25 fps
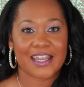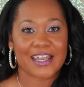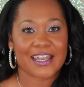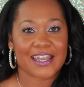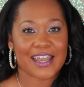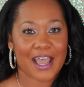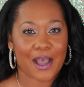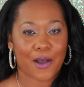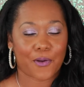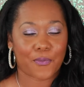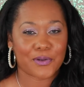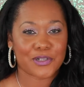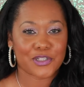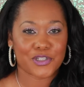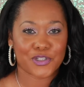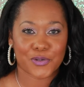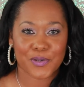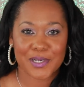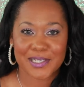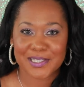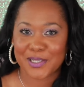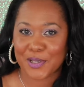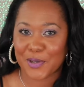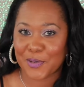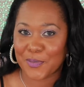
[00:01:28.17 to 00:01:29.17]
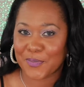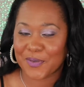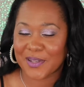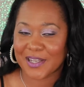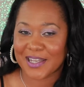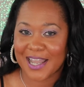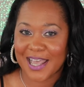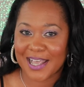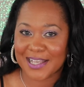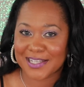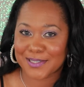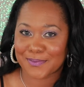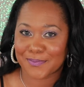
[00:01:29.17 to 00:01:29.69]
Now, when Choice opened
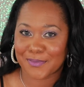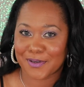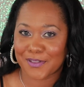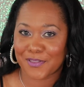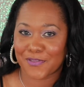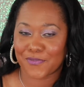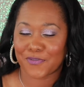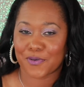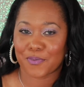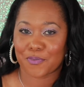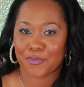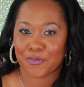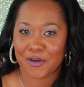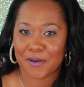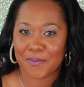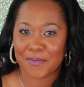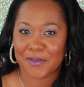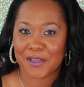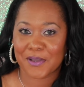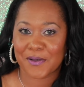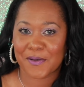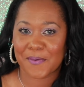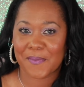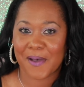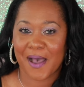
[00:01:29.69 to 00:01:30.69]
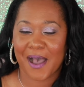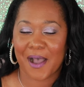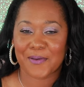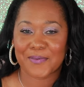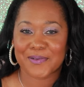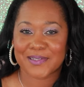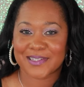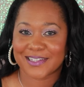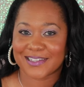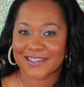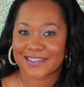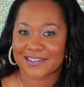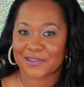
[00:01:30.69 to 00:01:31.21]
last month for Premium, I
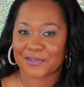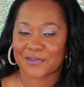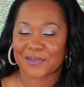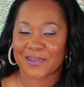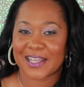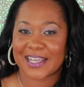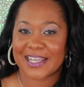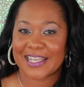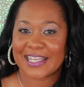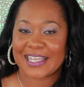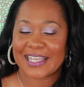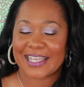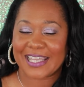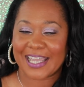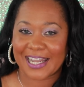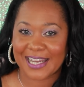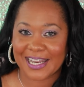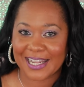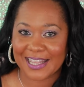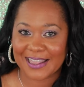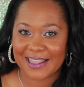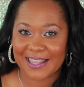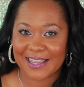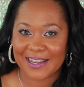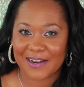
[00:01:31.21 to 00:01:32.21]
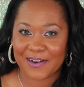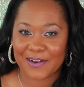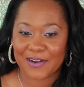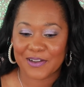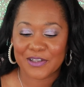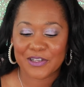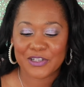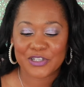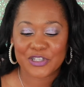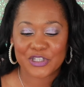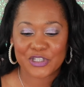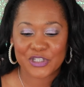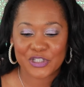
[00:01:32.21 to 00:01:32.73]
was a little late getting there,
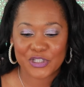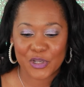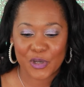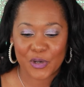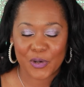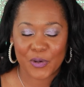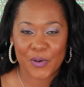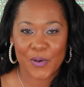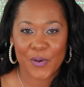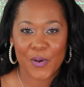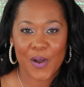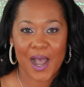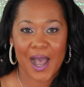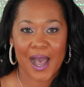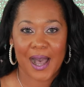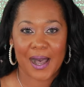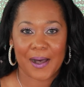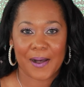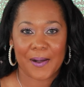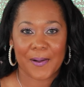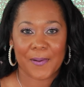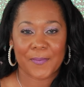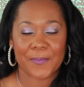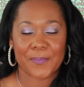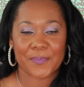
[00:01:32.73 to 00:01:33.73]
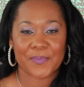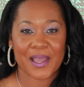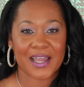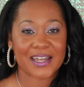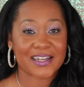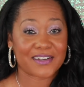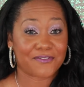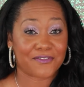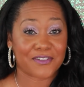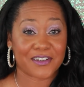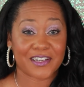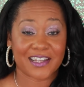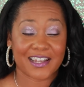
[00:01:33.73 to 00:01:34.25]
so I
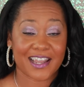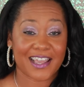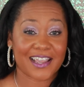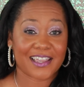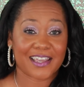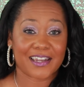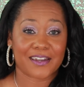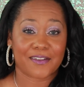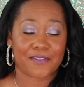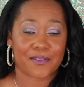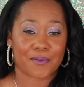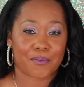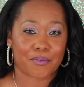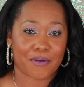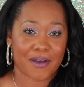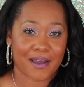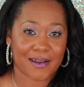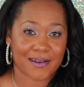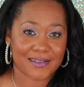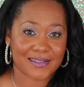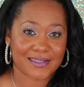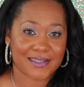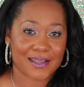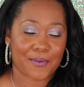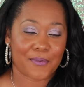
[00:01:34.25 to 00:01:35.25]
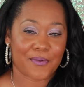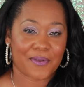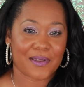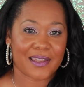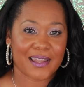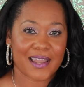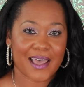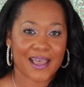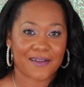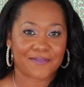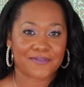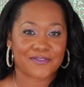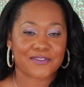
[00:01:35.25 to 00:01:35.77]
didn't really like any of the products that were
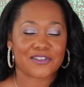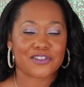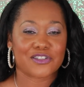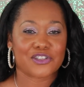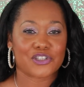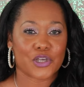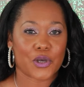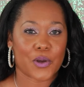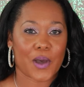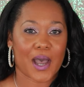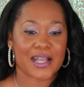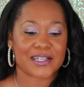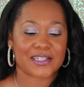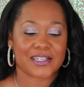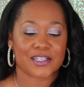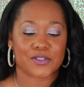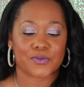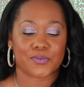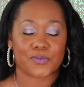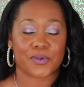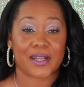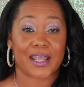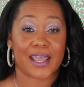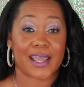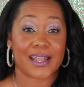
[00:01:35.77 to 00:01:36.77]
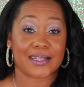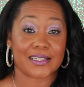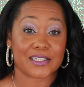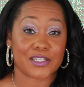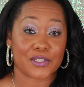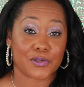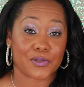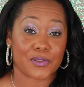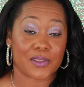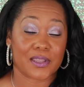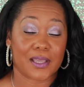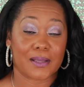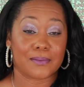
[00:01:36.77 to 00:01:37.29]
left, so I just went ahead and
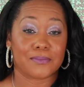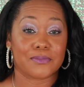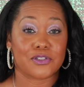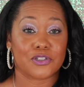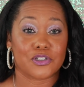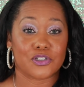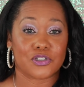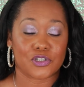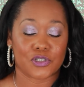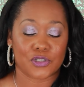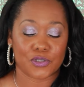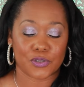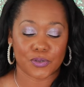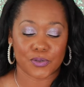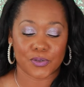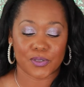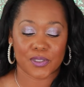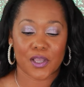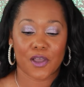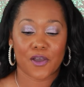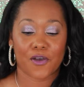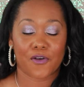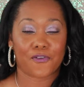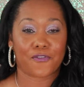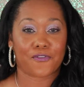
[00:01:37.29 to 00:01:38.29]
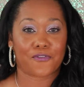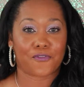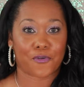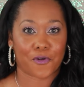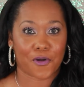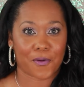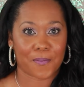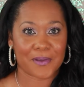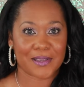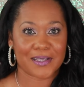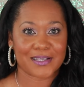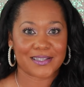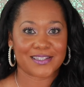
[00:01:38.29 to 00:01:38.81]
told them to choose for me.